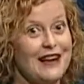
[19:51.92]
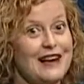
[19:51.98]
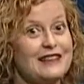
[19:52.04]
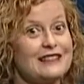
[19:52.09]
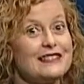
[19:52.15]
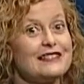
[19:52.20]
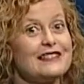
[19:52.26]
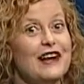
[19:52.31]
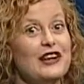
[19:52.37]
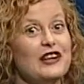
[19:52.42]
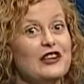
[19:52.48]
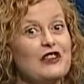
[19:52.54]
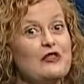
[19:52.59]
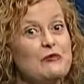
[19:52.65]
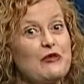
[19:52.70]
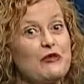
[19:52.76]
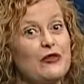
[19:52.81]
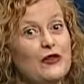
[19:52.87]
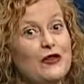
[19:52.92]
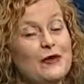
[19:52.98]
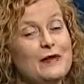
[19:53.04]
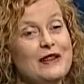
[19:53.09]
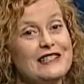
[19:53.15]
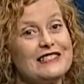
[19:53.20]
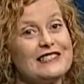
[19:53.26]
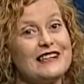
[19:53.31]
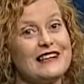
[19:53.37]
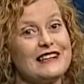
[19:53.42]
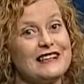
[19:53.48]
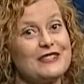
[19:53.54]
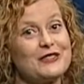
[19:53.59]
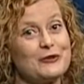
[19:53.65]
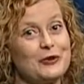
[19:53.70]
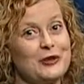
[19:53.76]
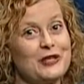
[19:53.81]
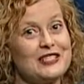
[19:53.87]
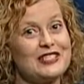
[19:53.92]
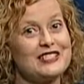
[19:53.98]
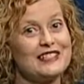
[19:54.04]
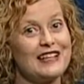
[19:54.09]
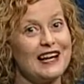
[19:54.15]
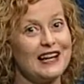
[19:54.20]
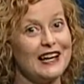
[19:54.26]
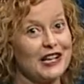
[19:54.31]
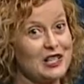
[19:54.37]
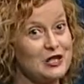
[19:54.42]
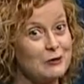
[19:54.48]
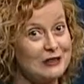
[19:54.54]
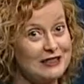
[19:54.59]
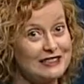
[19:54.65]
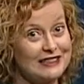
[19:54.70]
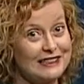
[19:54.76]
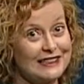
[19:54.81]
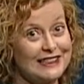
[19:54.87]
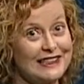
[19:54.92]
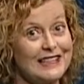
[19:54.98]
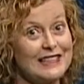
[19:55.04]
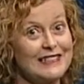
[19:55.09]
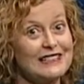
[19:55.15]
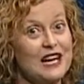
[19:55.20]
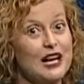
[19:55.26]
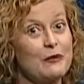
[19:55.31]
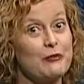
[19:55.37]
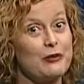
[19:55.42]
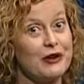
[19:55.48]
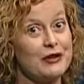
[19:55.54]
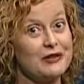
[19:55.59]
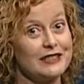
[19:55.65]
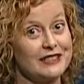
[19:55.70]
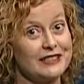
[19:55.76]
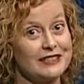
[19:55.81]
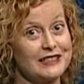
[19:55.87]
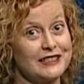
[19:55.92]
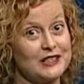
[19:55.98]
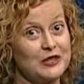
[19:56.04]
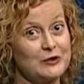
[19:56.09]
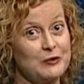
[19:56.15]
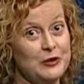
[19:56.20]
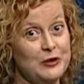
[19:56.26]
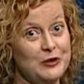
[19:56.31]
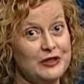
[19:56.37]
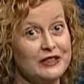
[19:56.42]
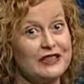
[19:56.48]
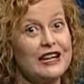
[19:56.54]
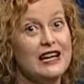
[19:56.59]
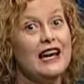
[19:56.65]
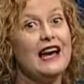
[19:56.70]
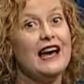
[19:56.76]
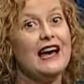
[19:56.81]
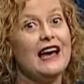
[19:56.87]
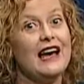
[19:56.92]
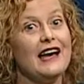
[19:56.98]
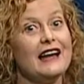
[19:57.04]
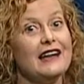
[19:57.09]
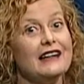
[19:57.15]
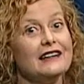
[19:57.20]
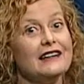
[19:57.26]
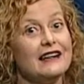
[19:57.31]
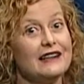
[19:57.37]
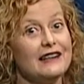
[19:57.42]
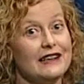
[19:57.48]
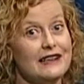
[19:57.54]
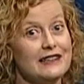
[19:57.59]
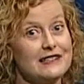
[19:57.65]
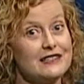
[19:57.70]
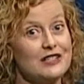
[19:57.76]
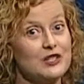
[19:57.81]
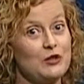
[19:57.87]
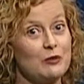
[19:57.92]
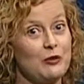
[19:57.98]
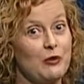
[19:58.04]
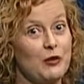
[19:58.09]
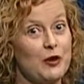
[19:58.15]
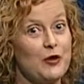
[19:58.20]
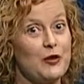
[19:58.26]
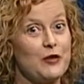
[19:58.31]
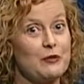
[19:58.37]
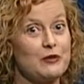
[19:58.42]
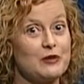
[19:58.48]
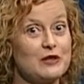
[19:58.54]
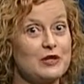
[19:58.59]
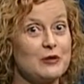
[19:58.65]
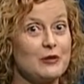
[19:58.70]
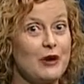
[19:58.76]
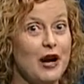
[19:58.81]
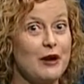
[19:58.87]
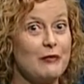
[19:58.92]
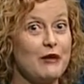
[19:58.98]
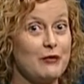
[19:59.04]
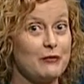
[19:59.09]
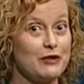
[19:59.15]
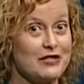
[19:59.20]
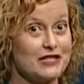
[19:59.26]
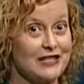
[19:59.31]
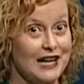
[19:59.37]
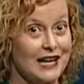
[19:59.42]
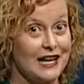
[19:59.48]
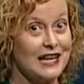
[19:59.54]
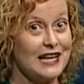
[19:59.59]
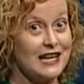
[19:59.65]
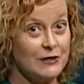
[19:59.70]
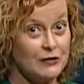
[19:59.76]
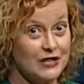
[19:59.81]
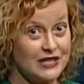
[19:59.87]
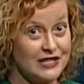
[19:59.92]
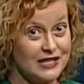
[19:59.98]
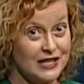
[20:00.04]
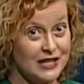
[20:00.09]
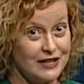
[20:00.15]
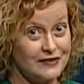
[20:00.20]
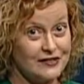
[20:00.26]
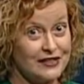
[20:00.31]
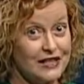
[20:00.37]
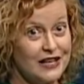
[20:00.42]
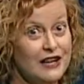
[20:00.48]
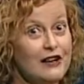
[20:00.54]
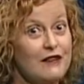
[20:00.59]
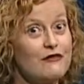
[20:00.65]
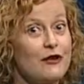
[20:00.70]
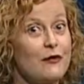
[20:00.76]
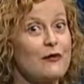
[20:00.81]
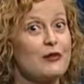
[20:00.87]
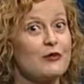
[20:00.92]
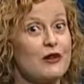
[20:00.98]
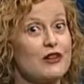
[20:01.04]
As the title of the performance and its words state explicitly, it's a protest against Putin and against the support the Pussy Riot members say he receives from the